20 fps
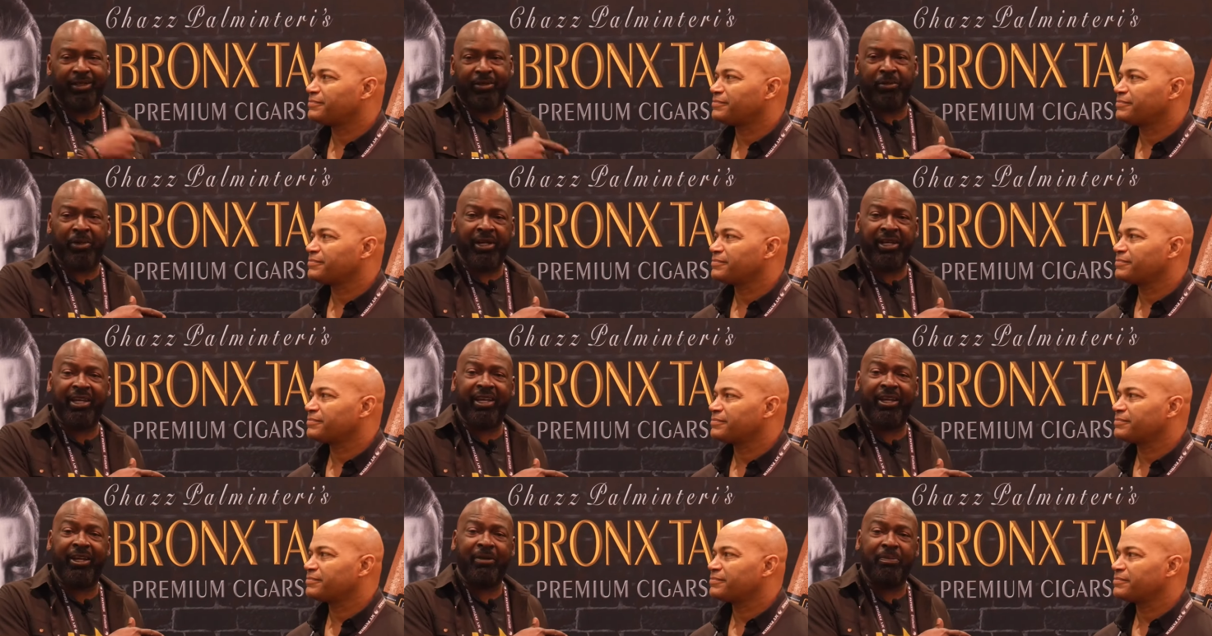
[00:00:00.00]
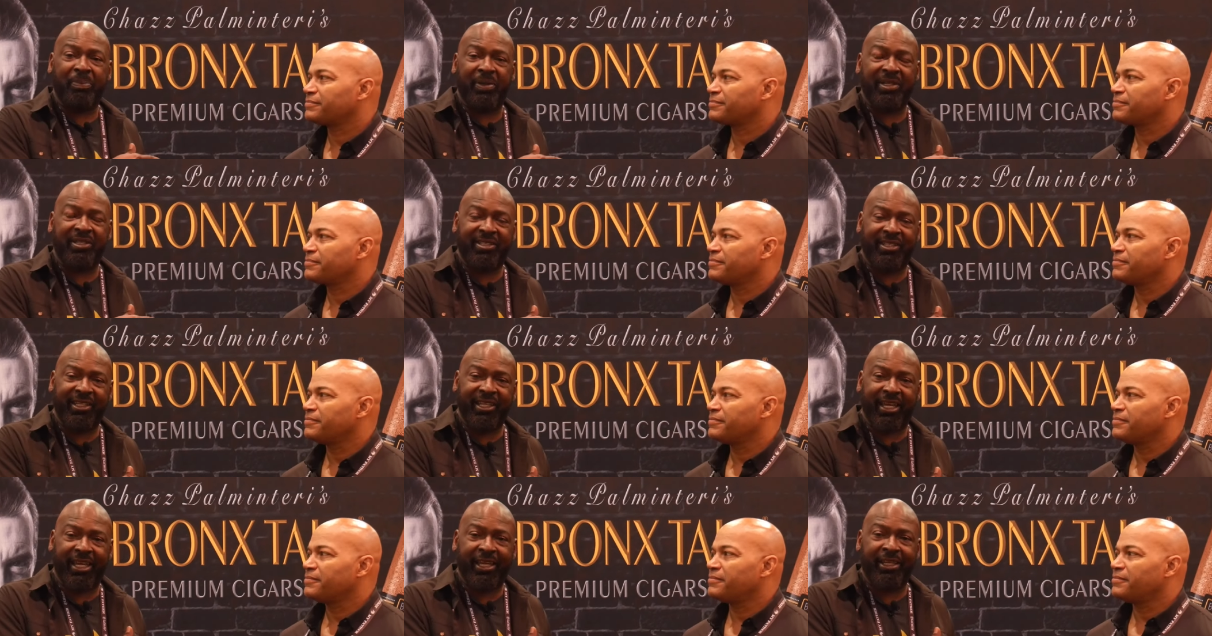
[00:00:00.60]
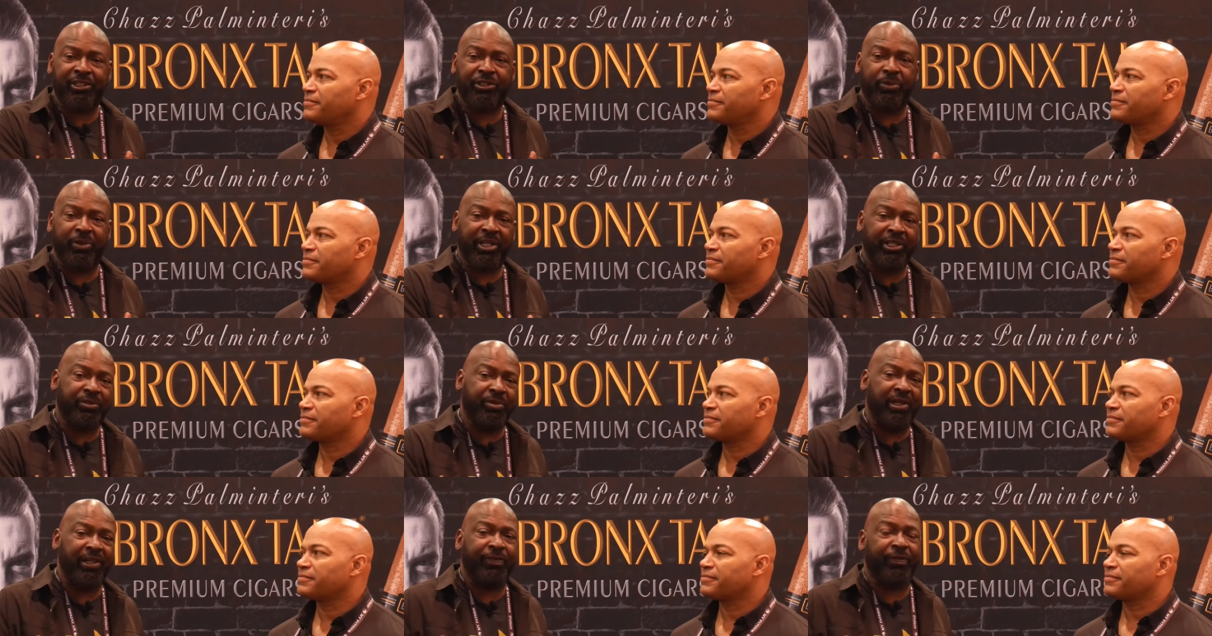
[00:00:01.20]
Speaker 1: We're here, PCA
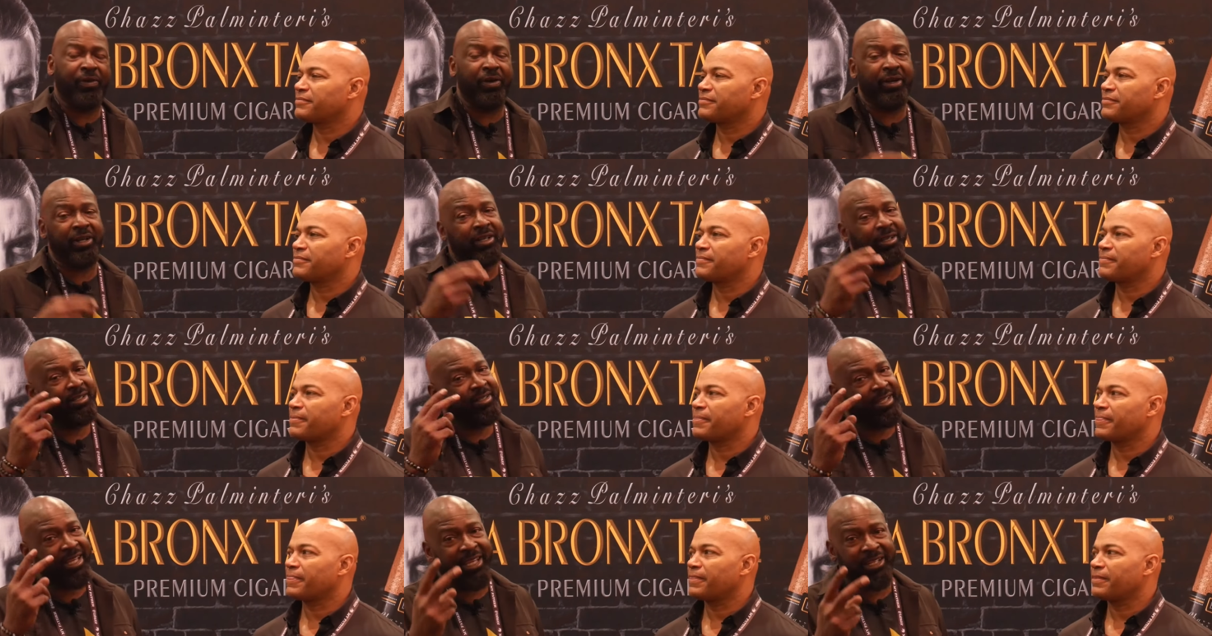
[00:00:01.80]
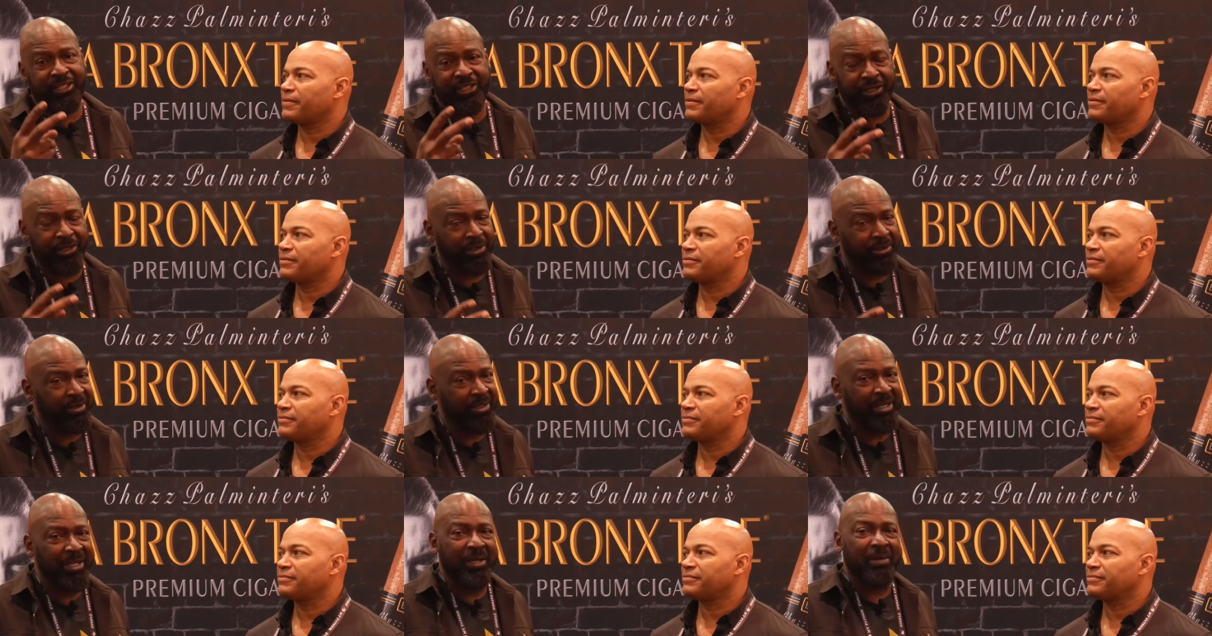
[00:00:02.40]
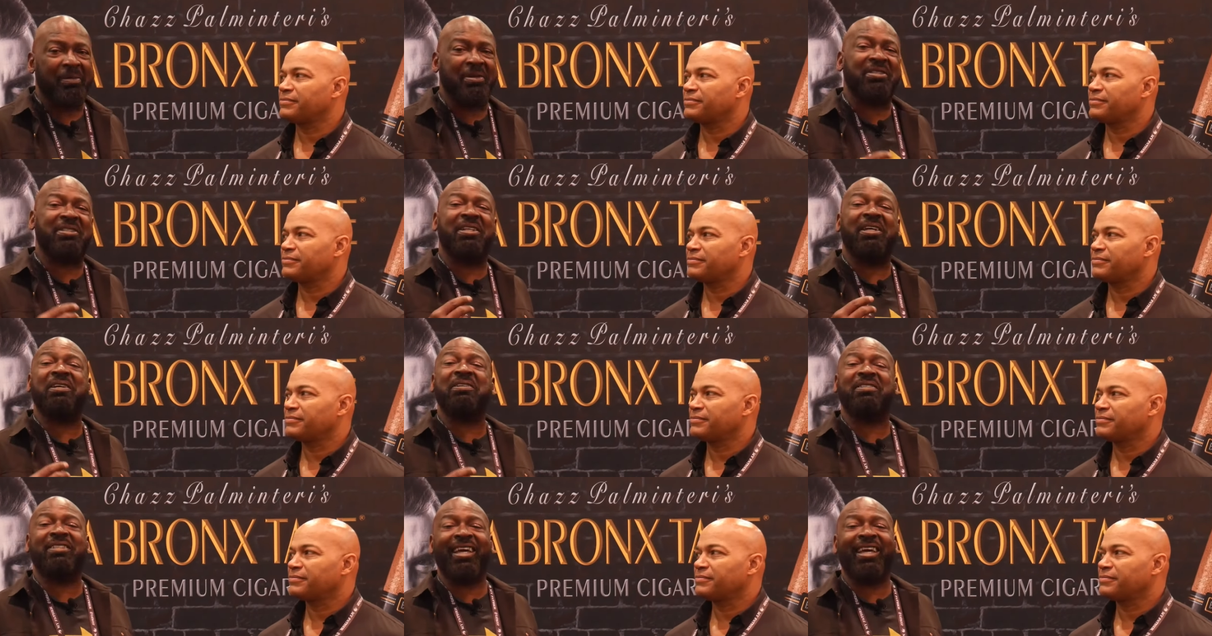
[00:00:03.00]
2024, day 2. We're still